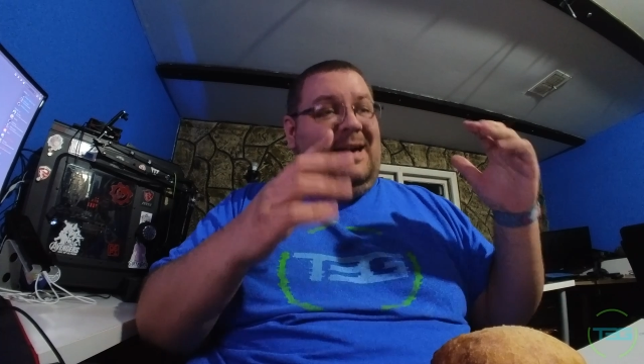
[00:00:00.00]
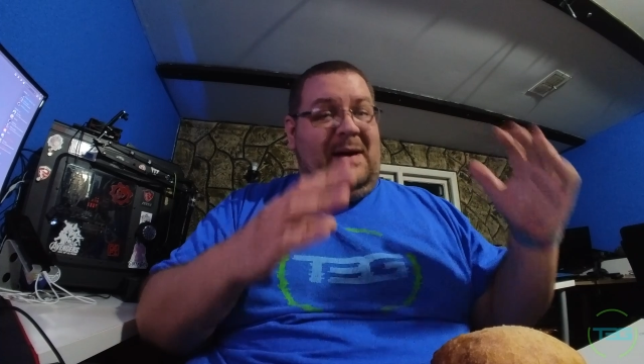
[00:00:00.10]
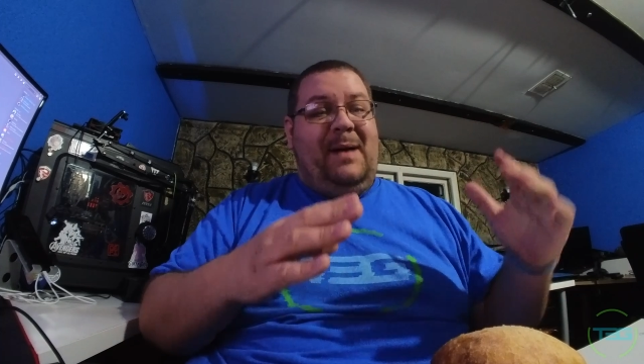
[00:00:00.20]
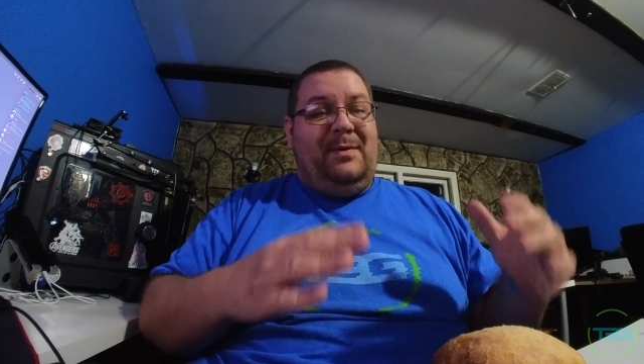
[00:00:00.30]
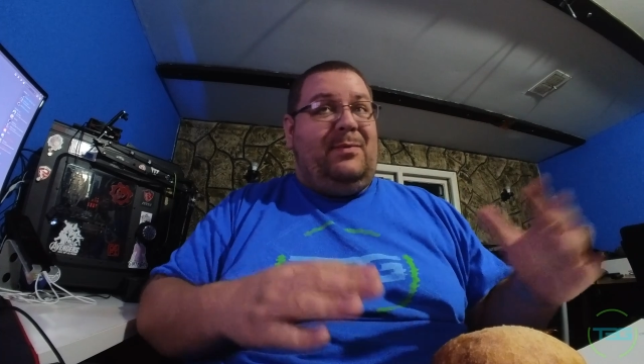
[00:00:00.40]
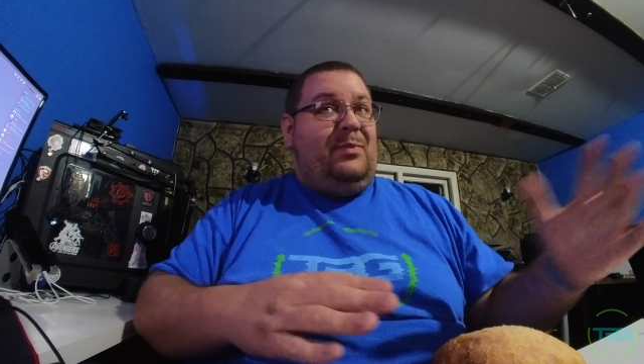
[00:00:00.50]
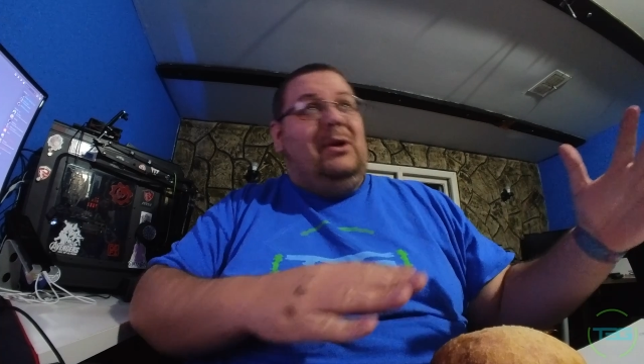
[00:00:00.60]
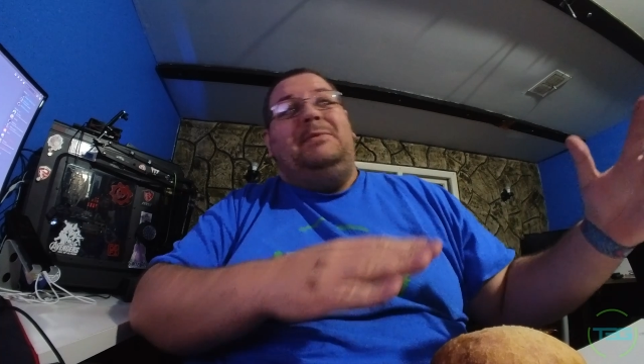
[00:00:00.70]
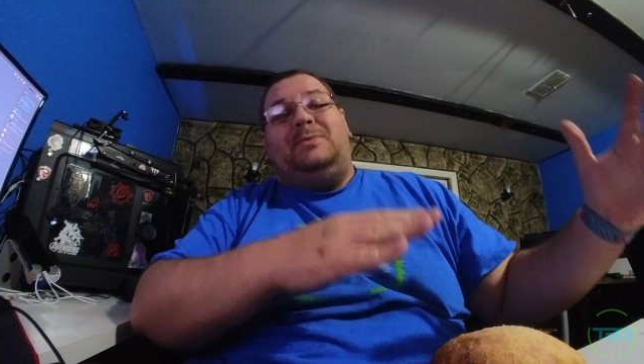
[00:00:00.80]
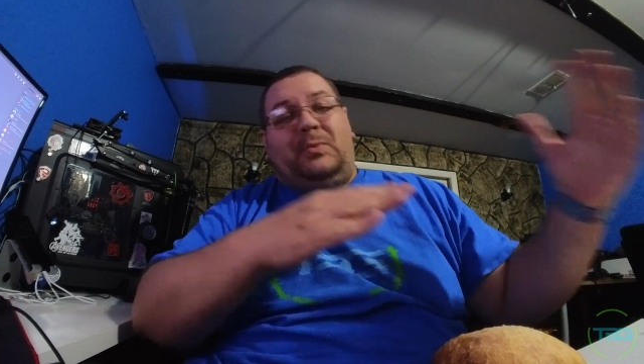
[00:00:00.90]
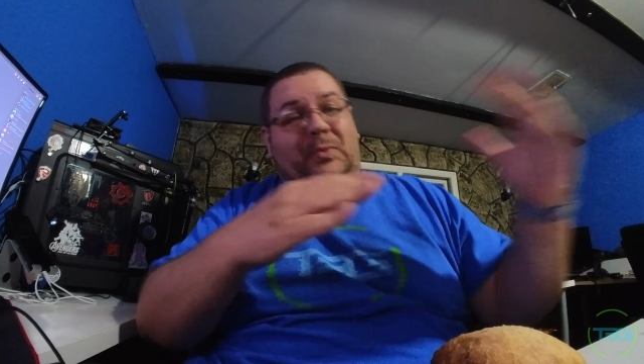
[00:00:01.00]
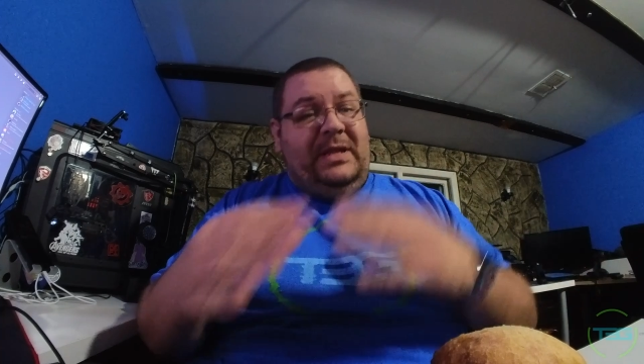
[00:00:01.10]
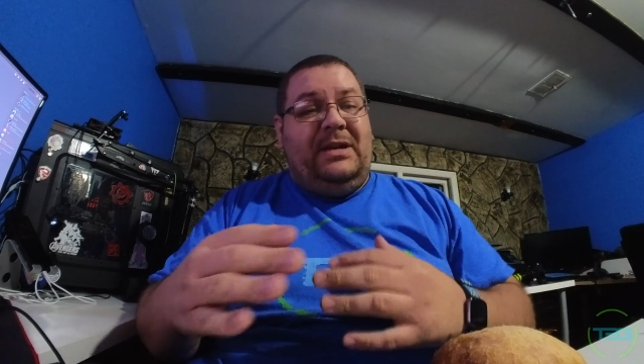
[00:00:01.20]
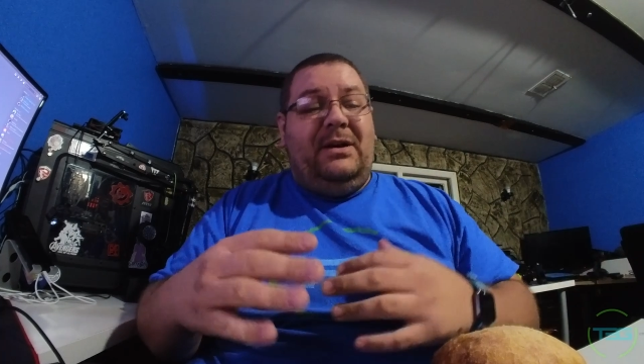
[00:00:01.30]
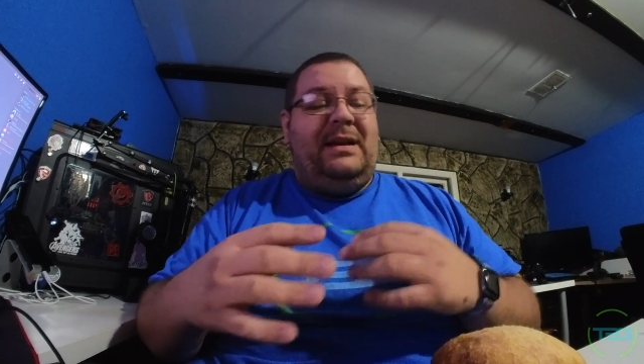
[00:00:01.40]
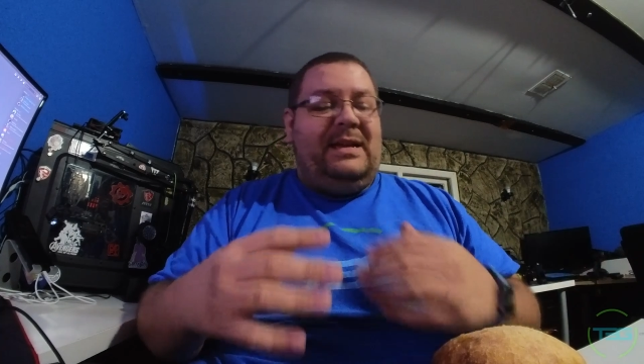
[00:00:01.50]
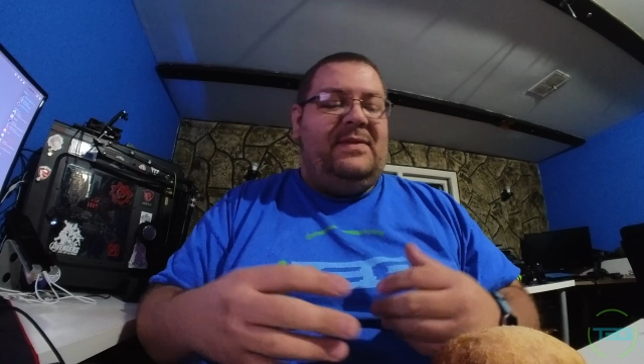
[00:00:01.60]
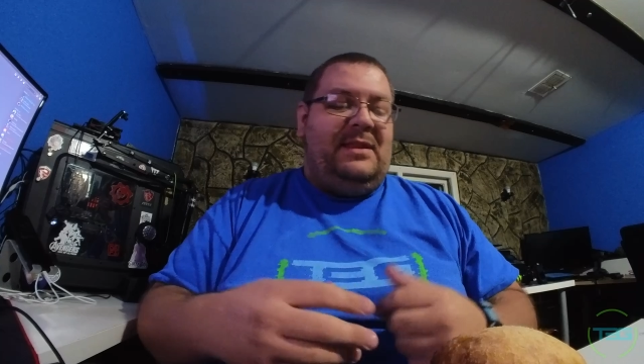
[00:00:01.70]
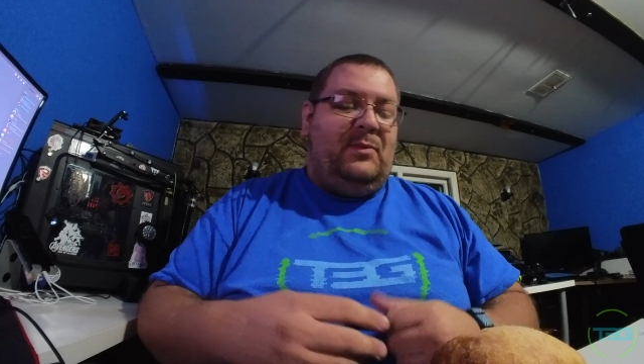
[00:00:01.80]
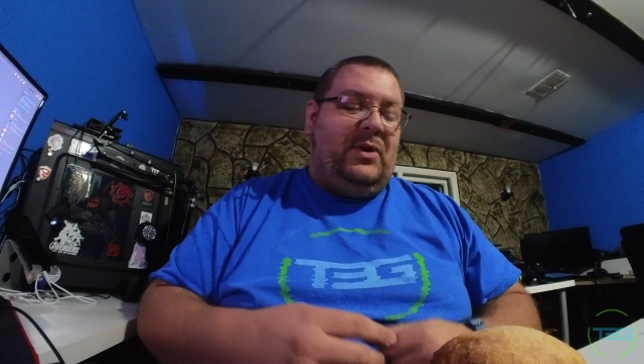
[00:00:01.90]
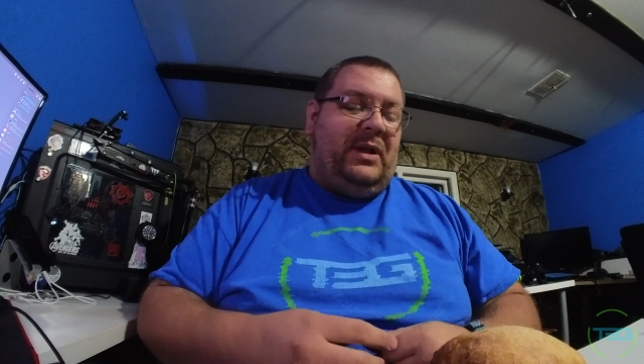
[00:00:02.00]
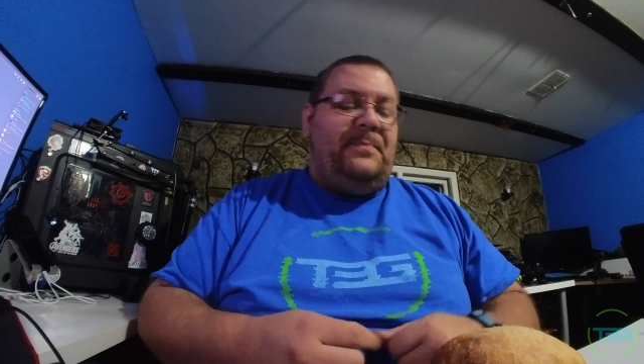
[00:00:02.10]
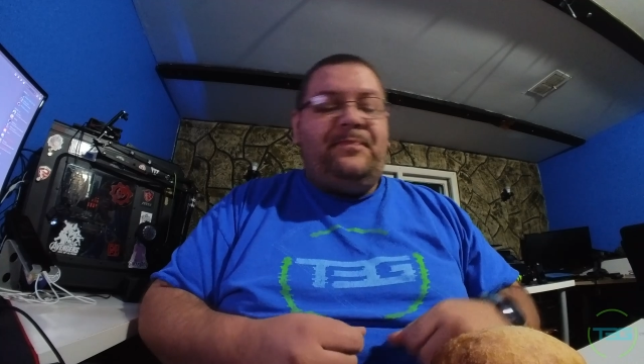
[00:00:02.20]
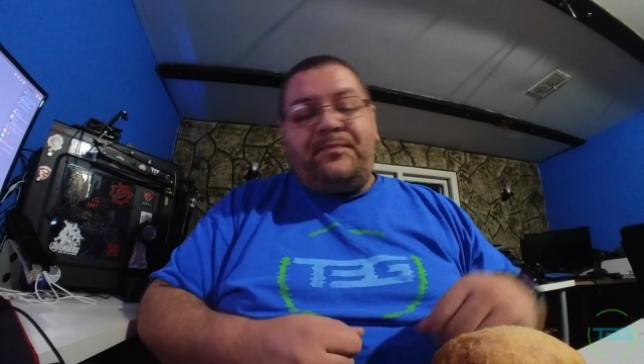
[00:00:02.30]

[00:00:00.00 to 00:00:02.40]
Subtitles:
I'm happy to report it was really good even in the morning.